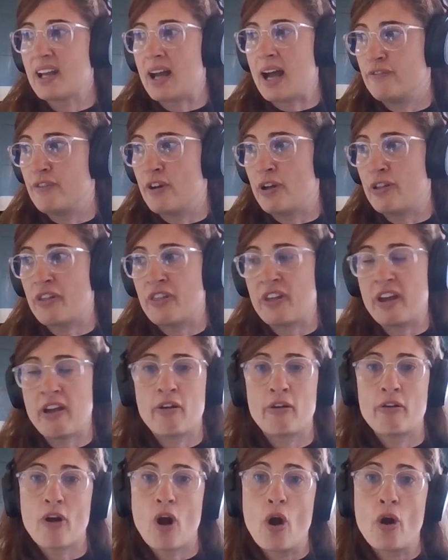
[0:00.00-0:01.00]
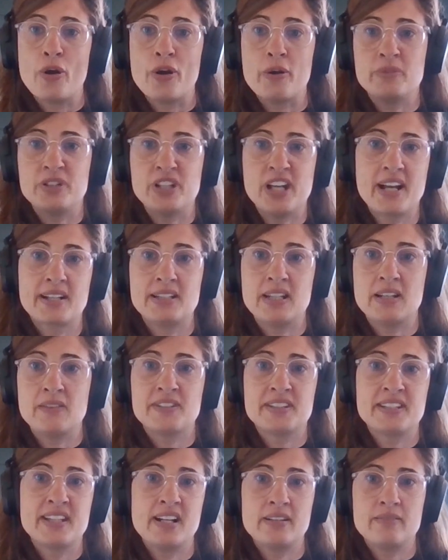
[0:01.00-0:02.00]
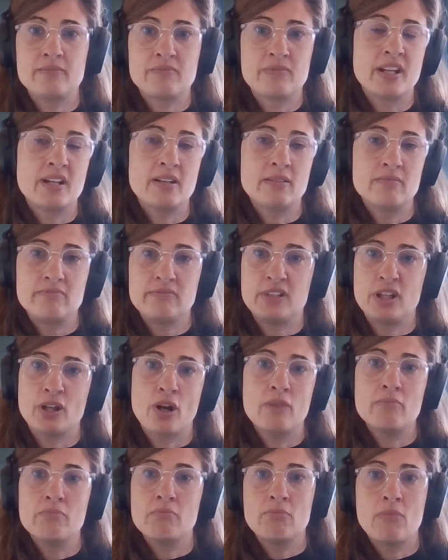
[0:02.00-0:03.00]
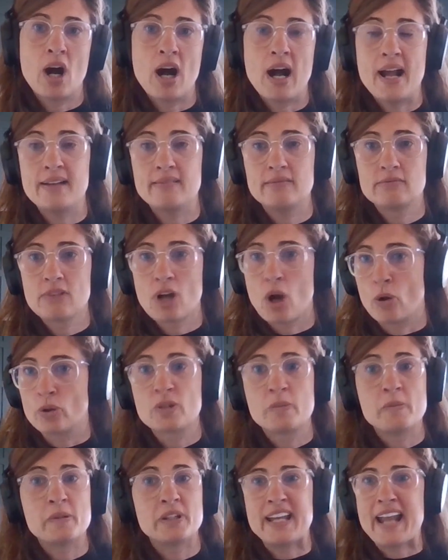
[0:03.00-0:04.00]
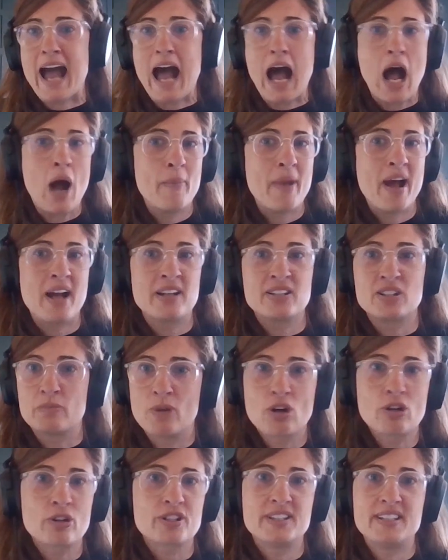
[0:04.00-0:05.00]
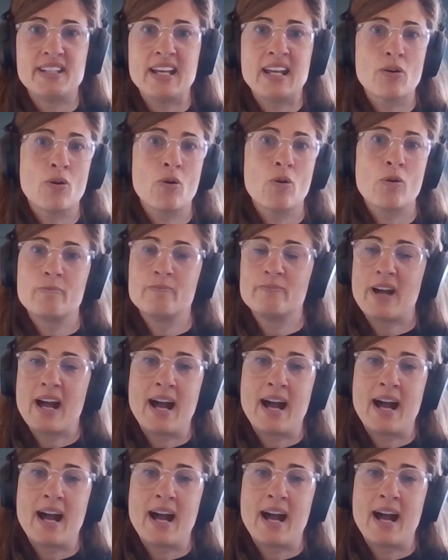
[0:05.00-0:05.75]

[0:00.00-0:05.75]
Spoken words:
further their own objectives that you know, might ultimately harm our democracy or